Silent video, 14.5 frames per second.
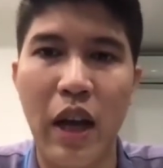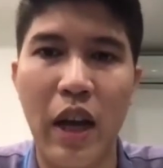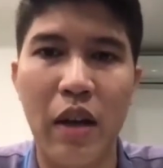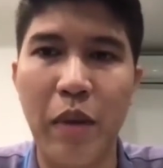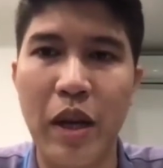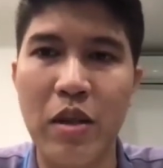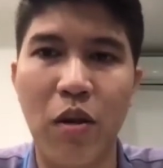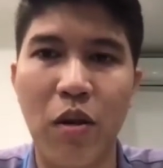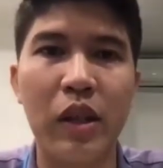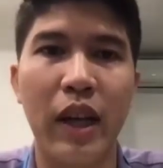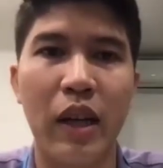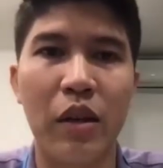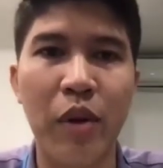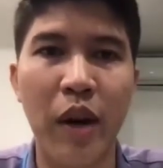based on
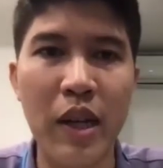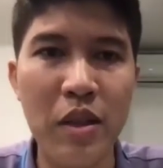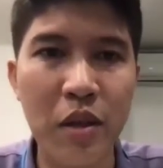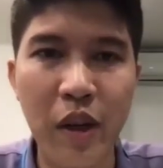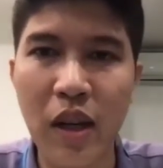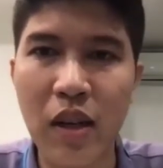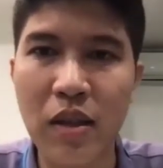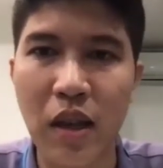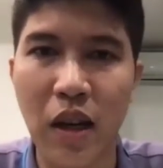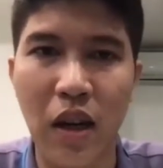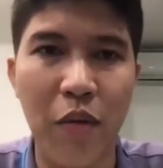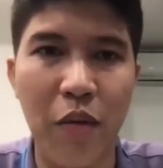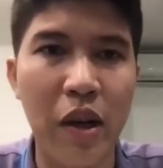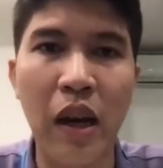that criteria,
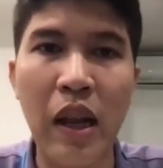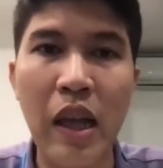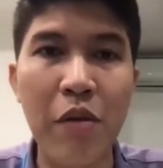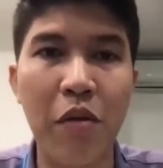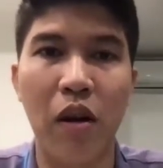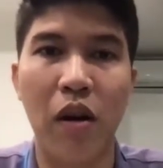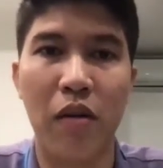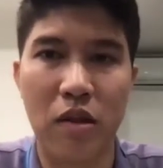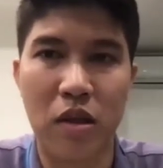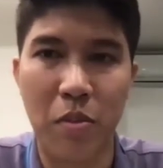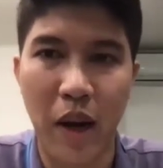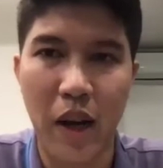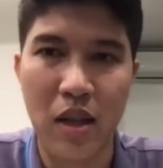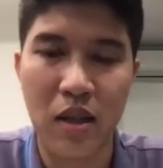we leave a lot of
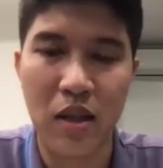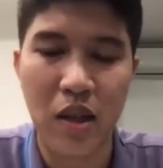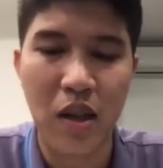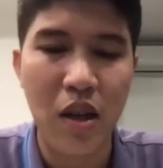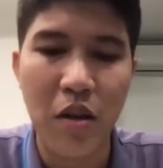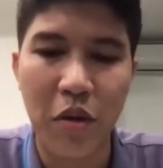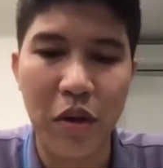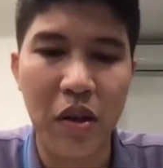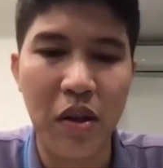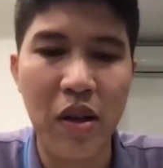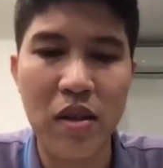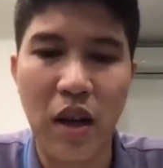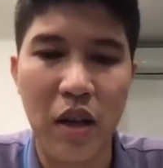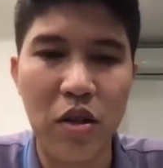space for the
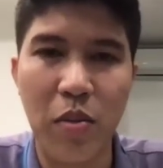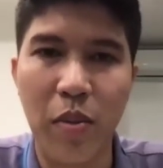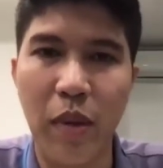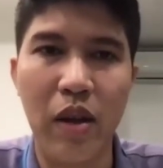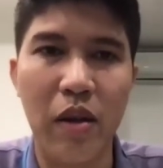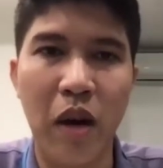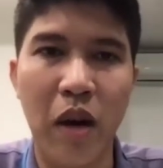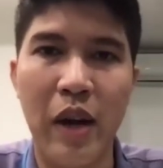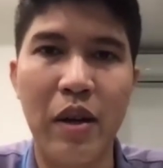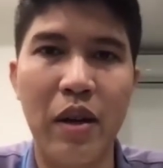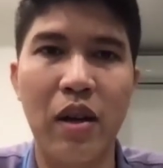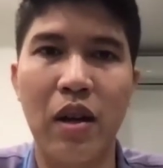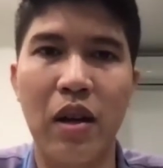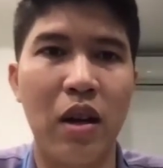design to be
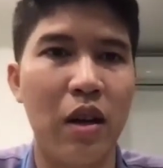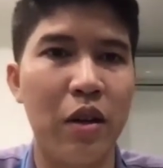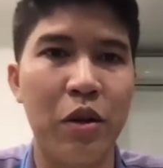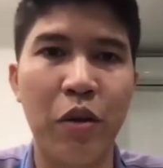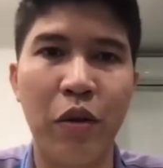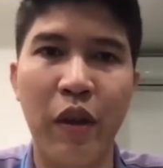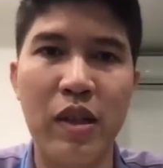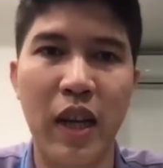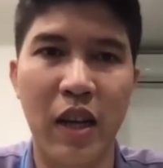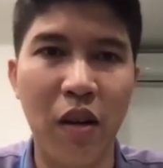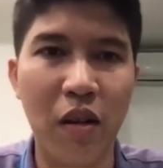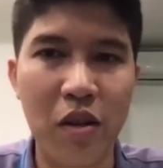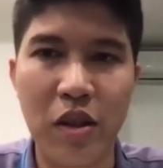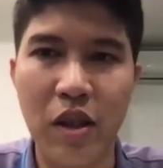either using
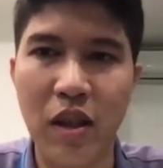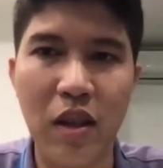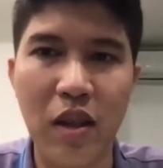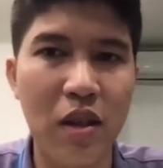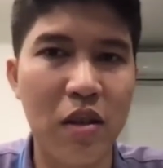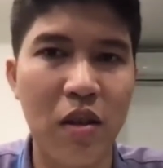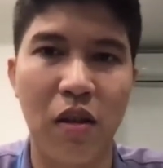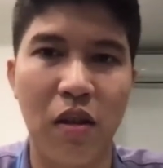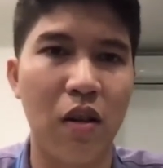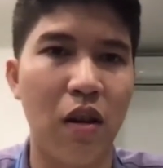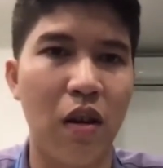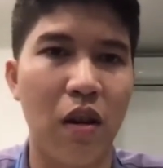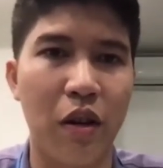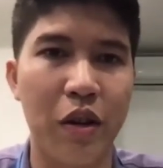technologies
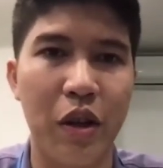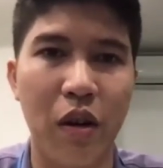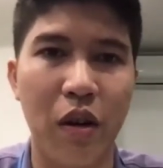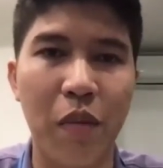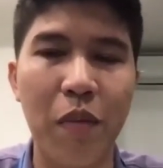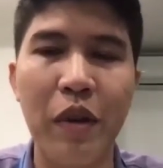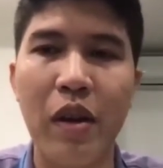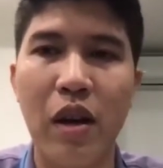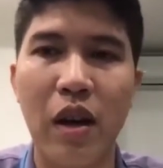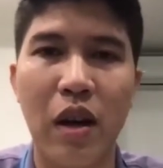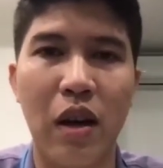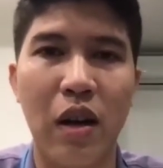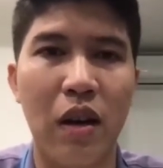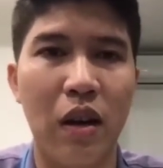or
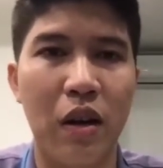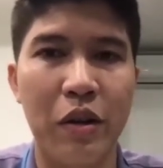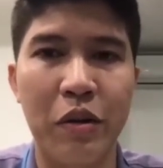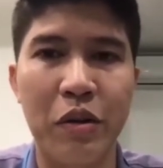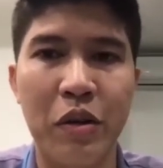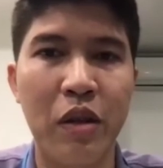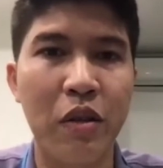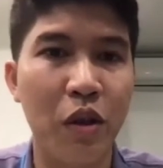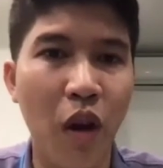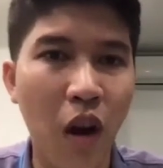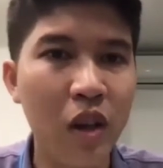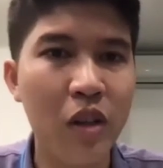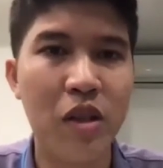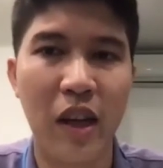using
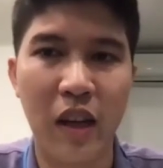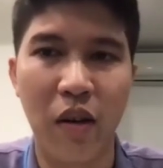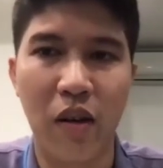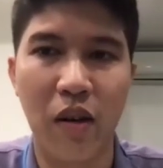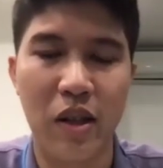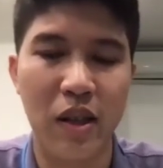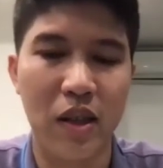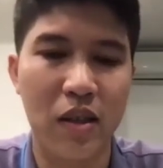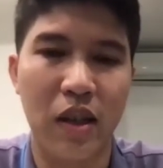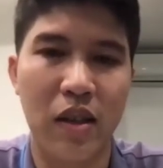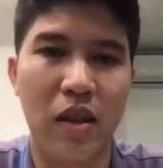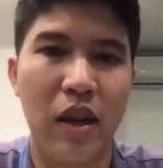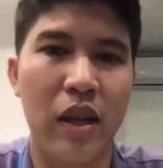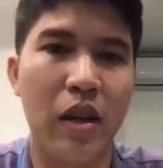non-technologies
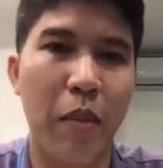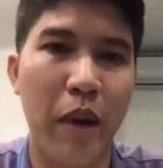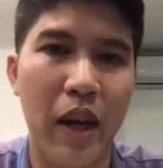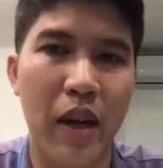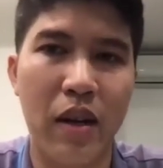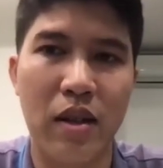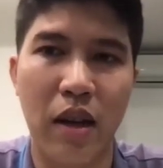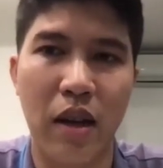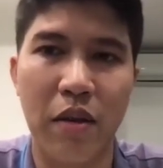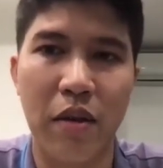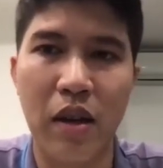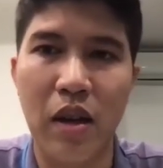in the bin itself.